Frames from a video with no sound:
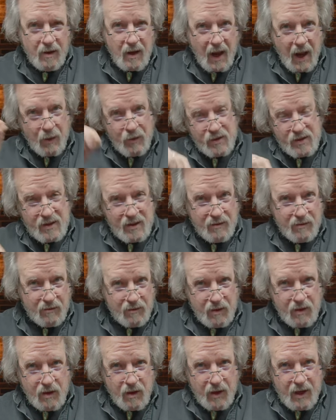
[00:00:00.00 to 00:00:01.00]
I was in,
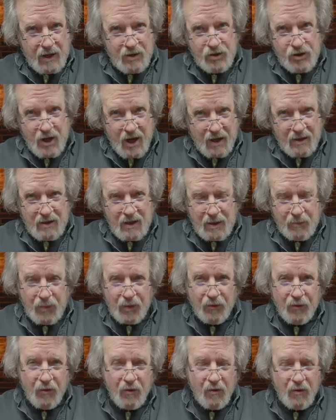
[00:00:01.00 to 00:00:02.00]
you know, injecting
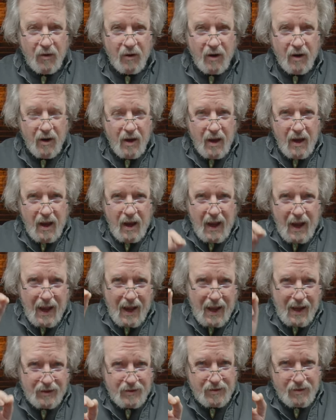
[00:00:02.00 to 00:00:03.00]
before
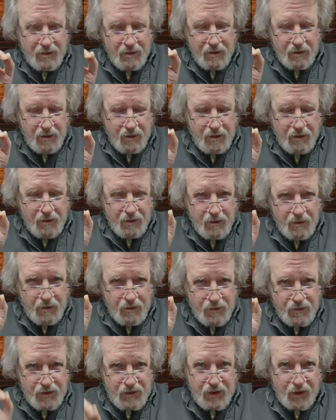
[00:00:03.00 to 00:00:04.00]
at
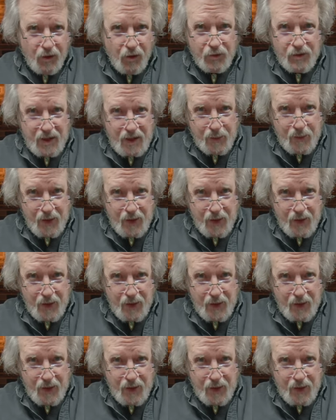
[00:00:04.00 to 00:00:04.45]
zero D